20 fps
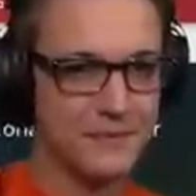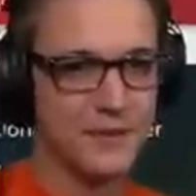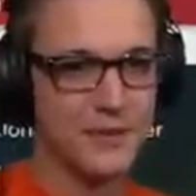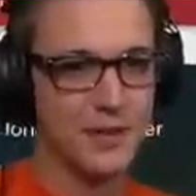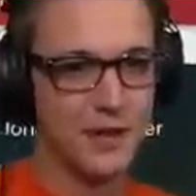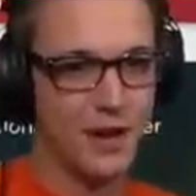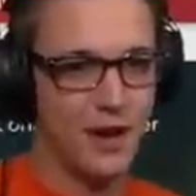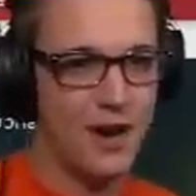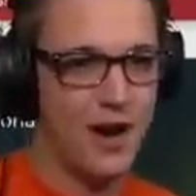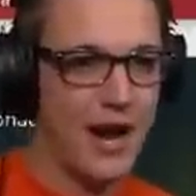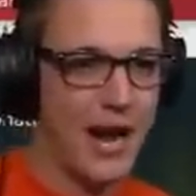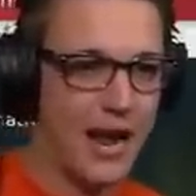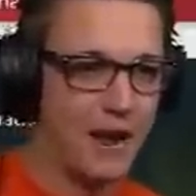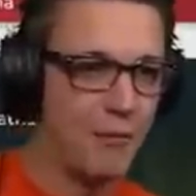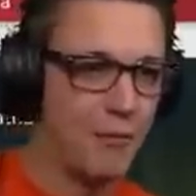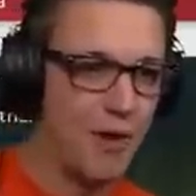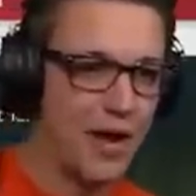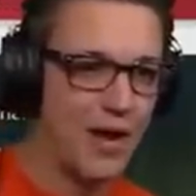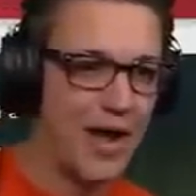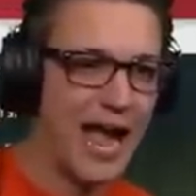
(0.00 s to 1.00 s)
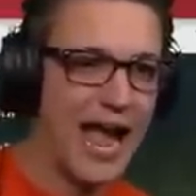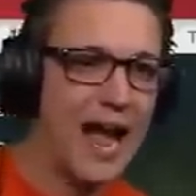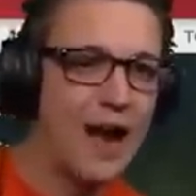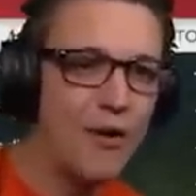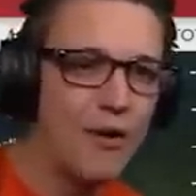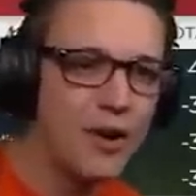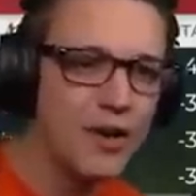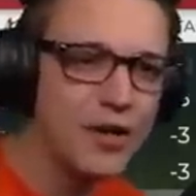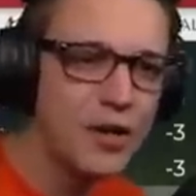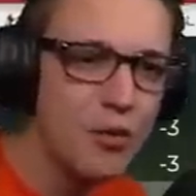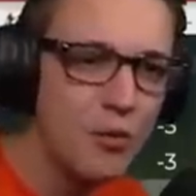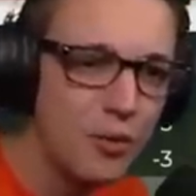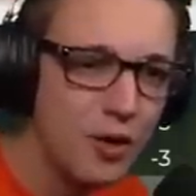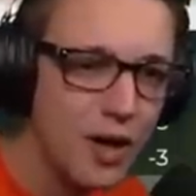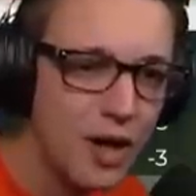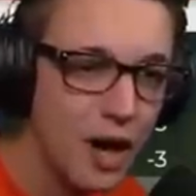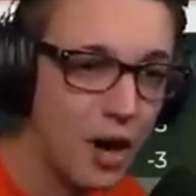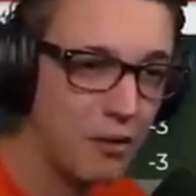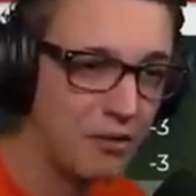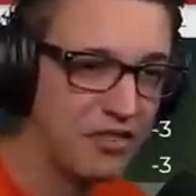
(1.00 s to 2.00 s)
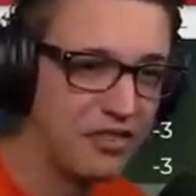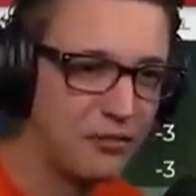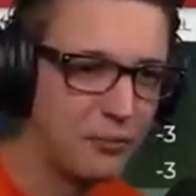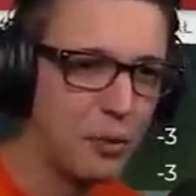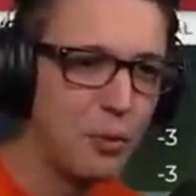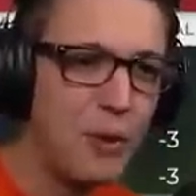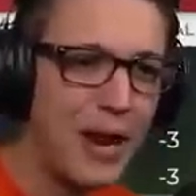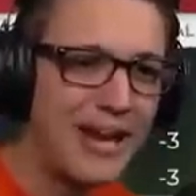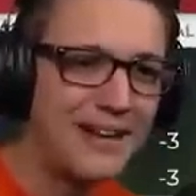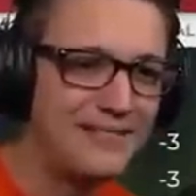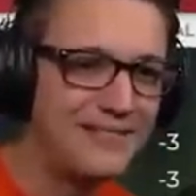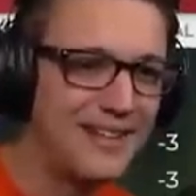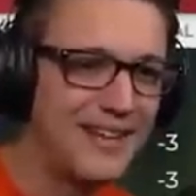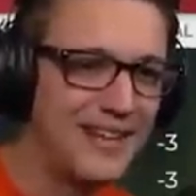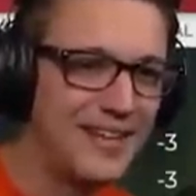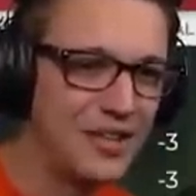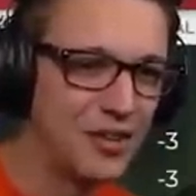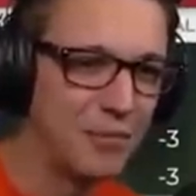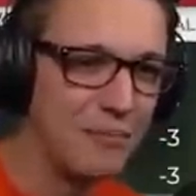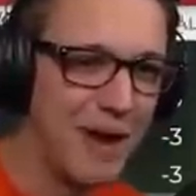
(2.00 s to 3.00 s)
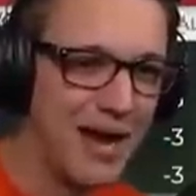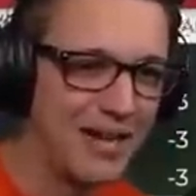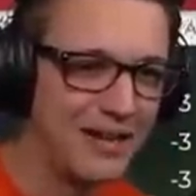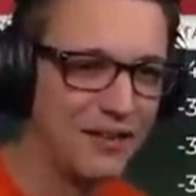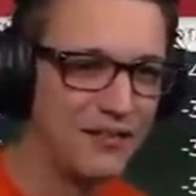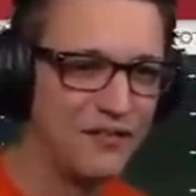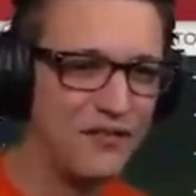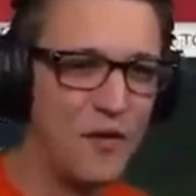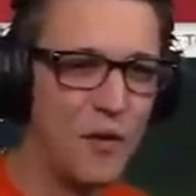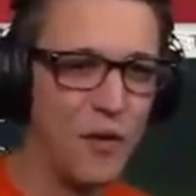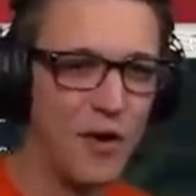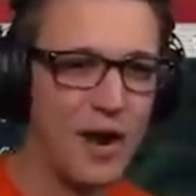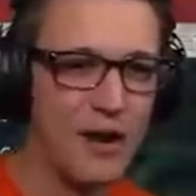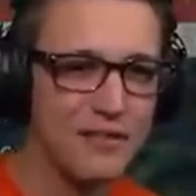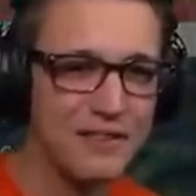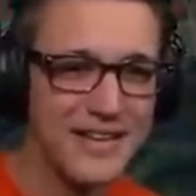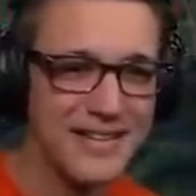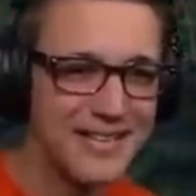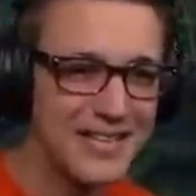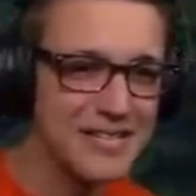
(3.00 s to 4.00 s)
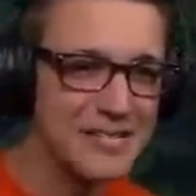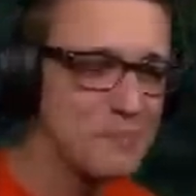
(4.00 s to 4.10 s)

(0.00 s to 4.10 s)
All right, well, how are you? Oh, through 18, you're -4. I was like, this